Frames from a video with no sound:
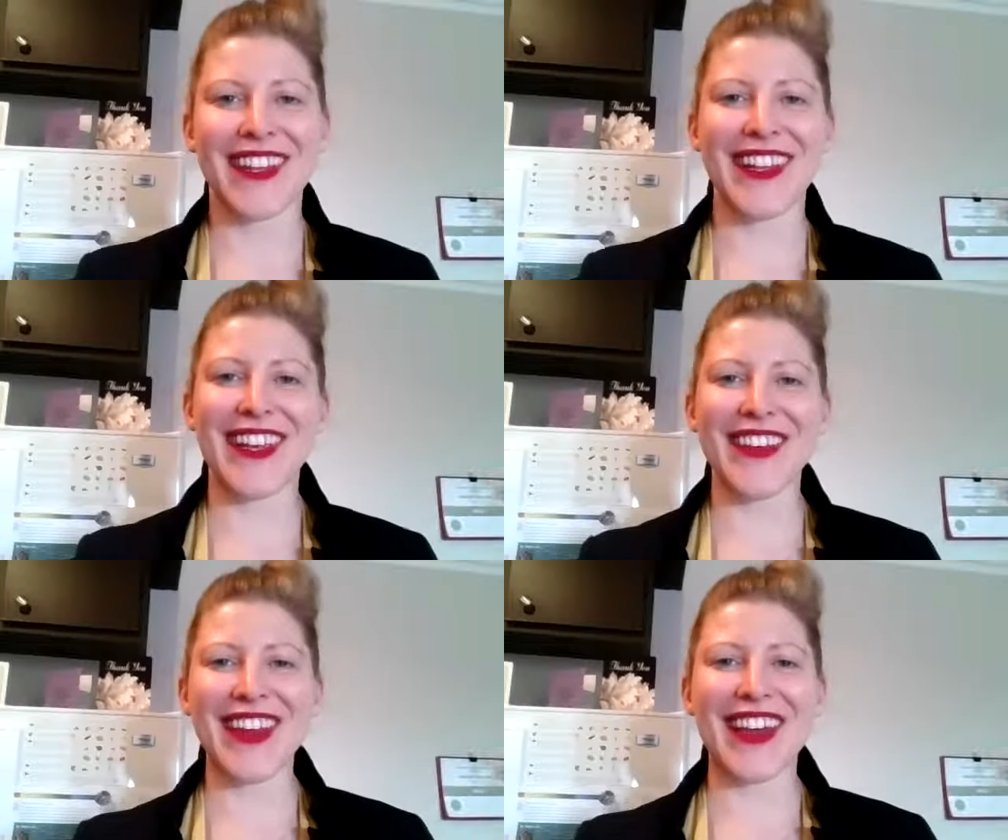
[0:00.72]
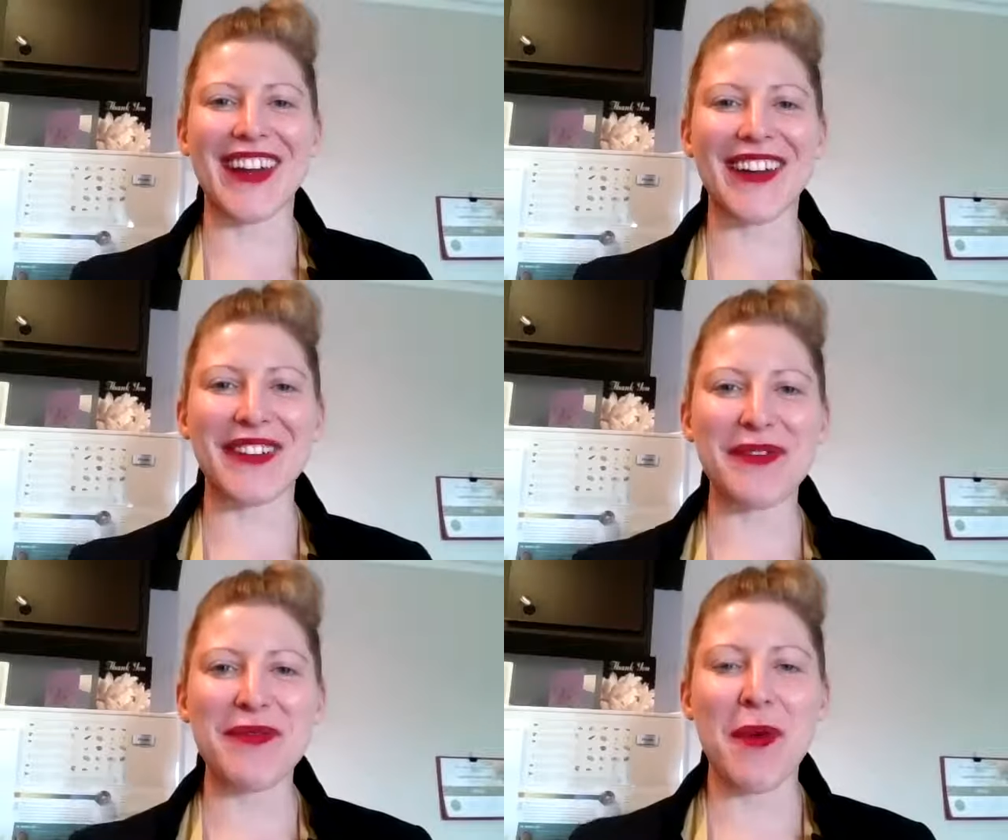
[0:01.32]
Hello
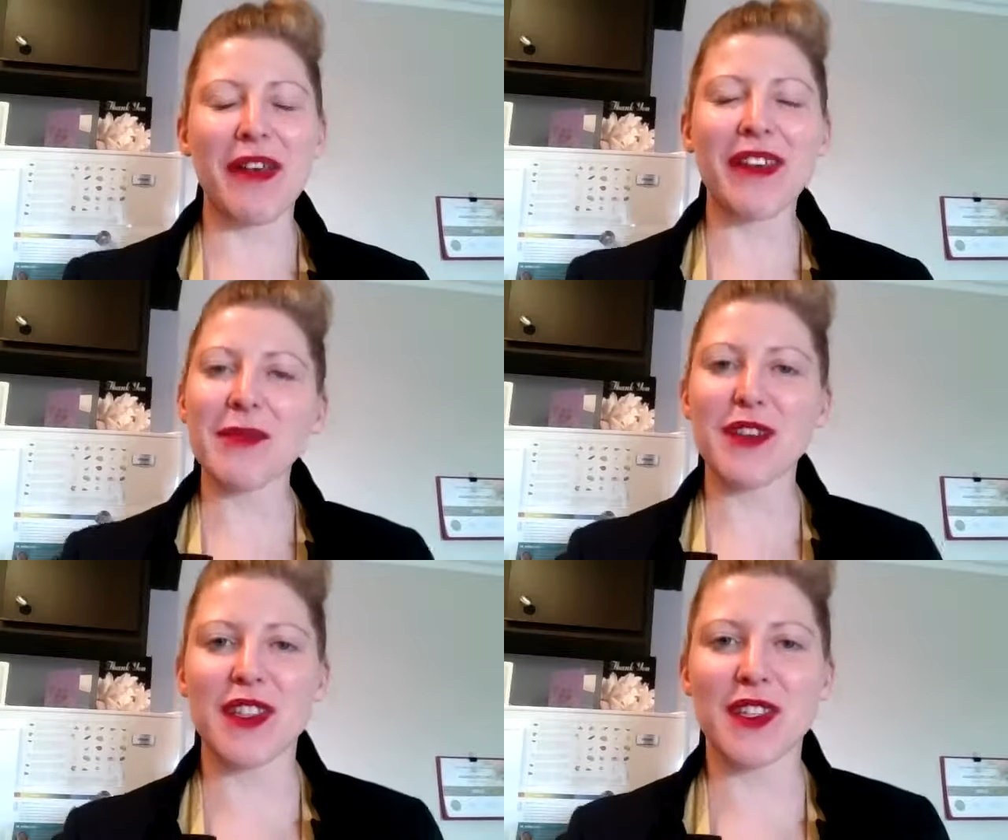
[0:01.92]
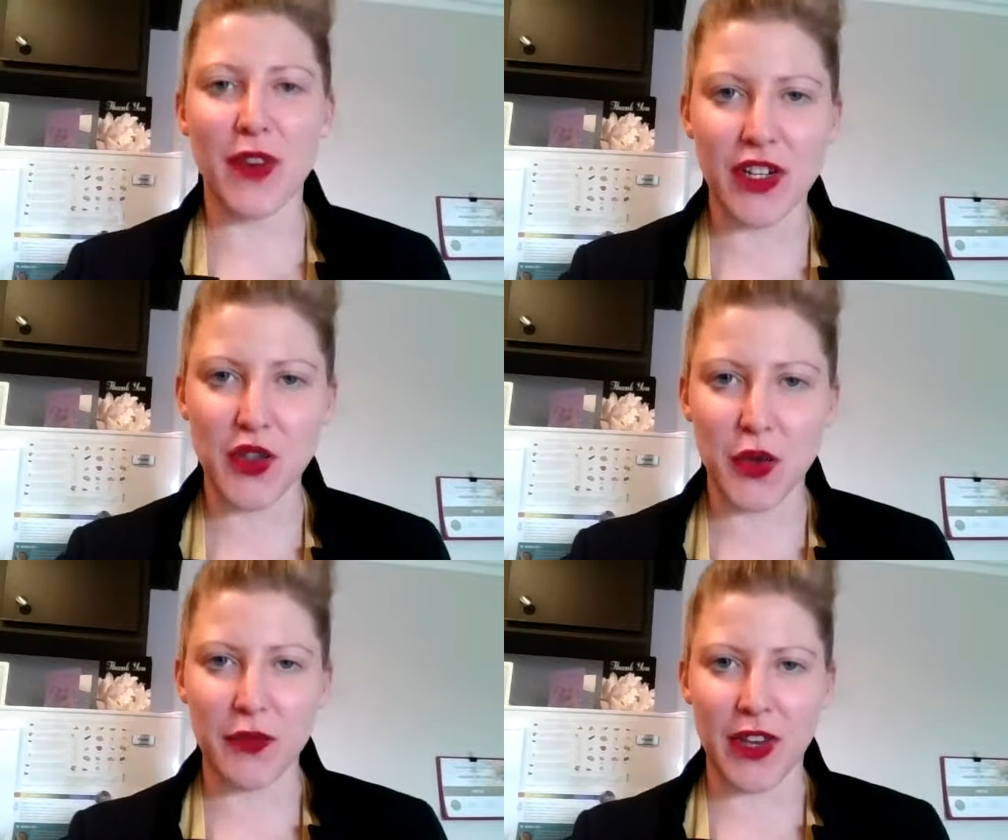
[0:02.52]
there. Welcome to this very
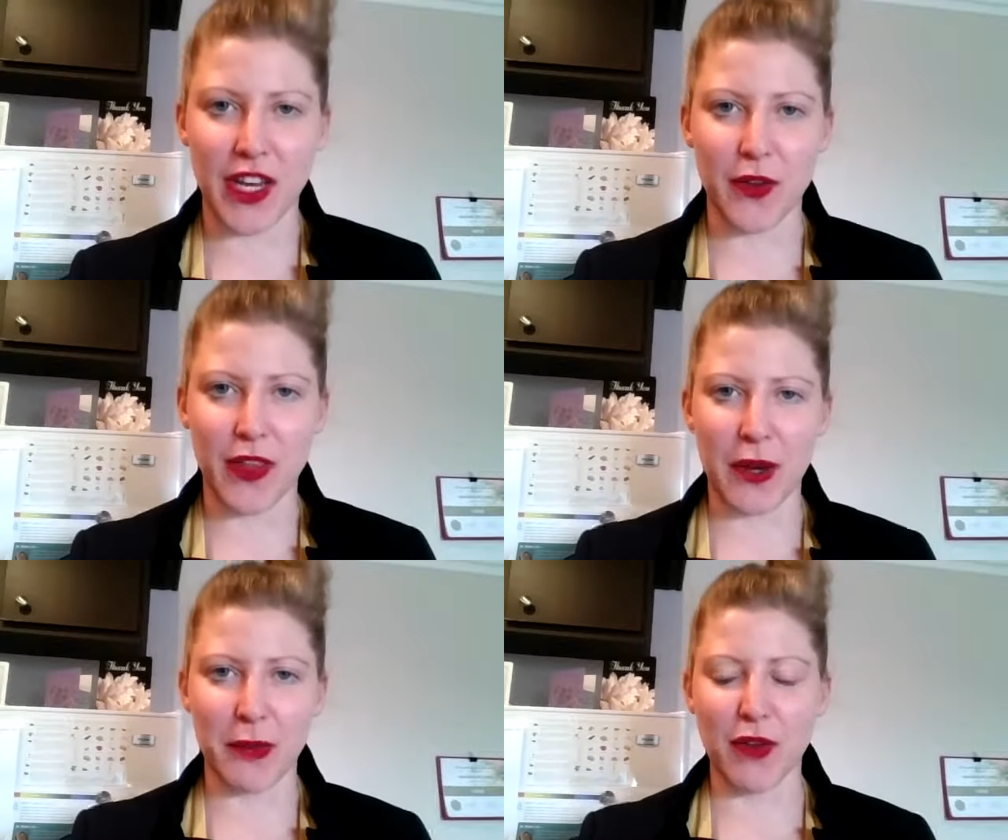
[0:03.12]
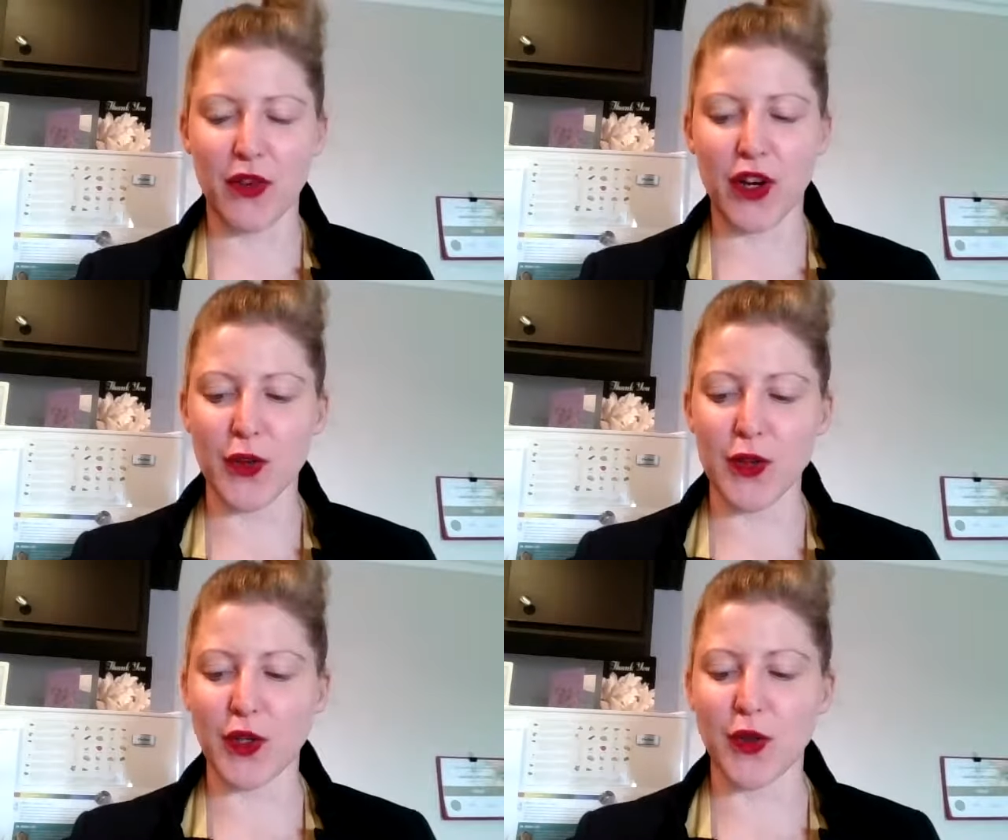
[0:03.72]
short video that I made for
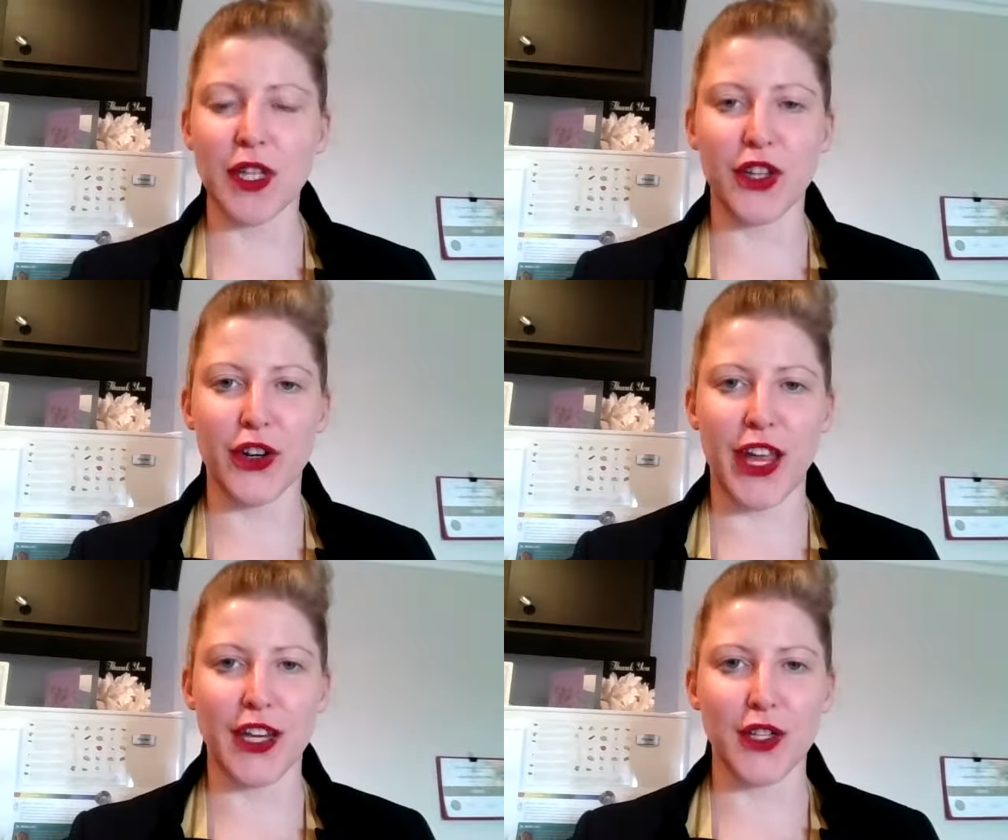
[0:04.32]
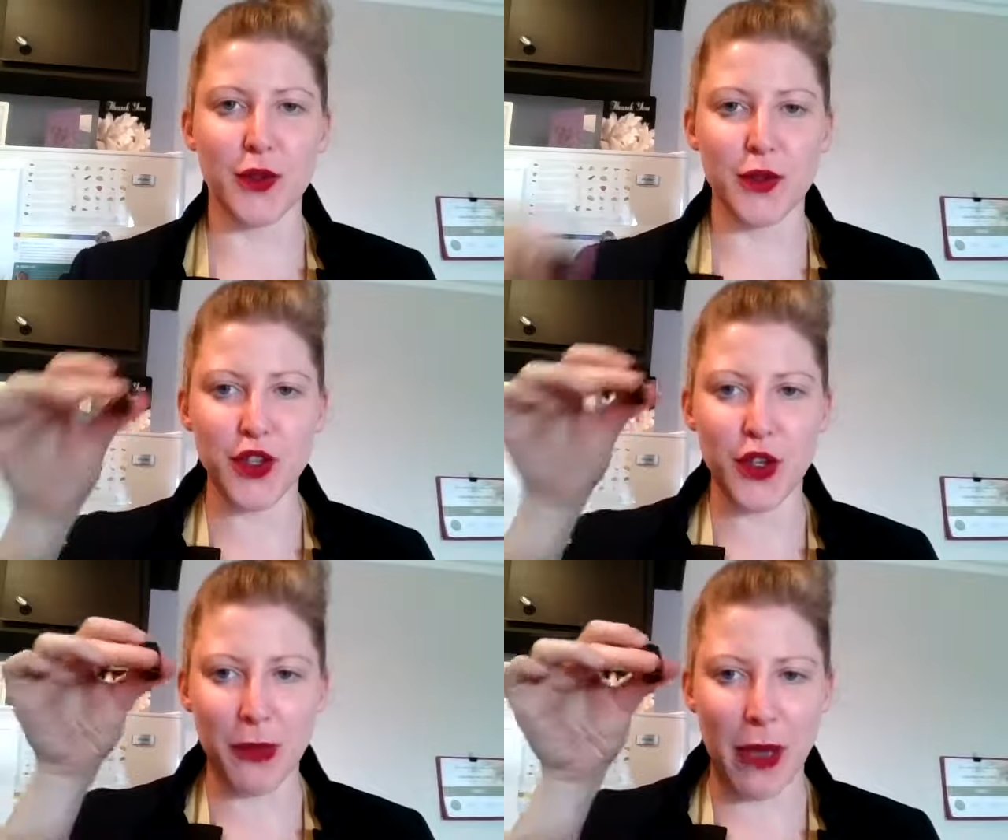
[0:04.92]
you so you can learn how to use
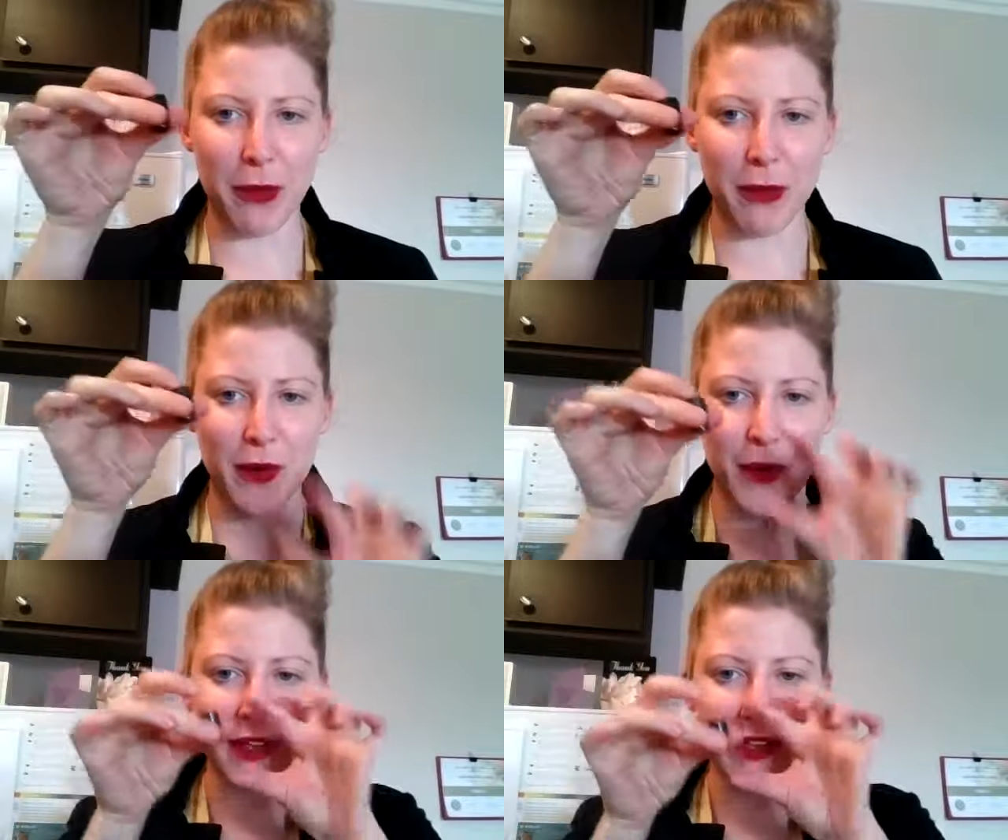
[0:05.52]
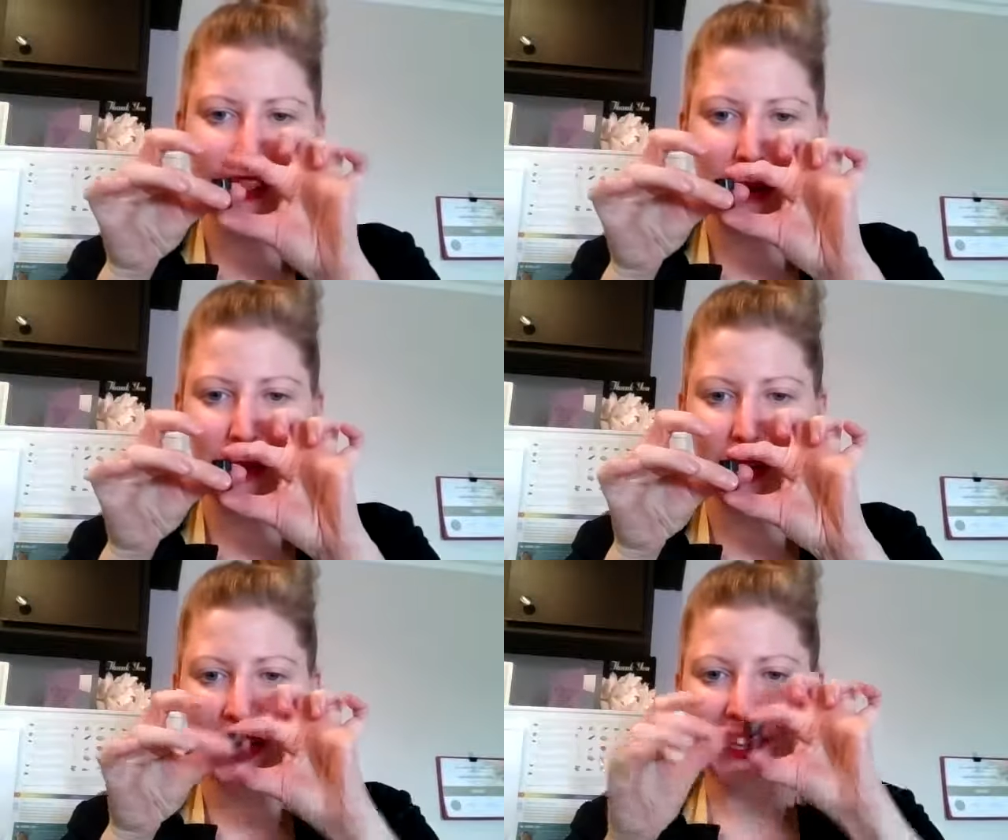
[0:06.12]
your peppermint oil
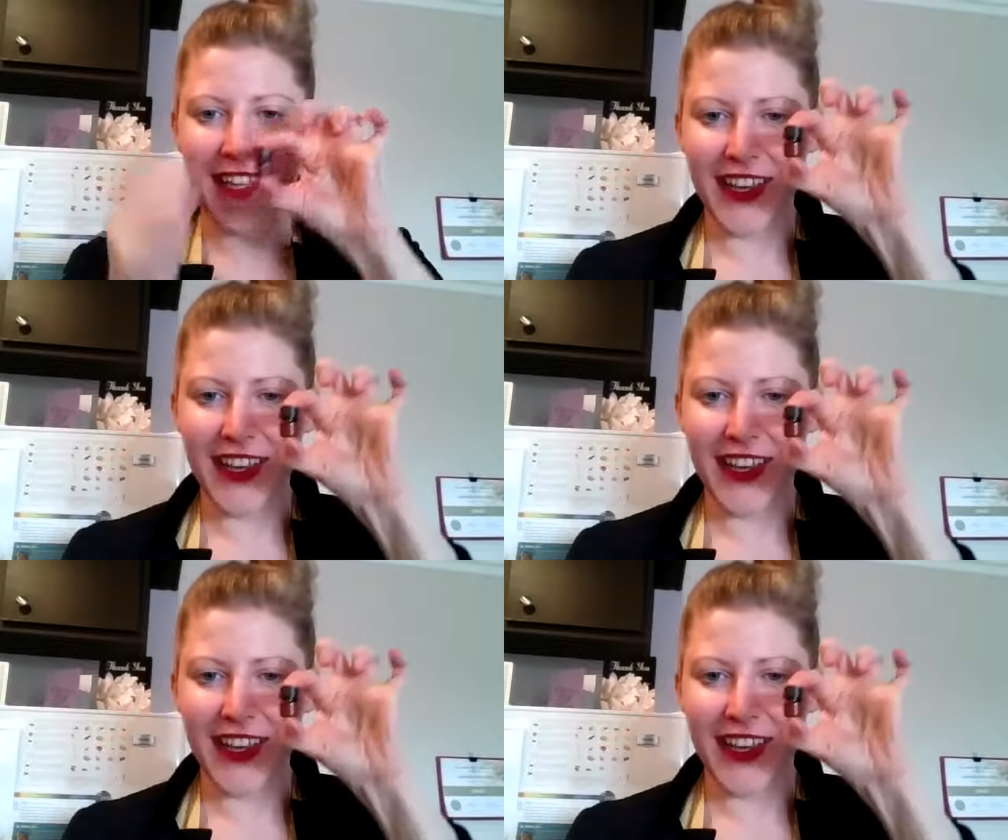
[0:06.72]
sample.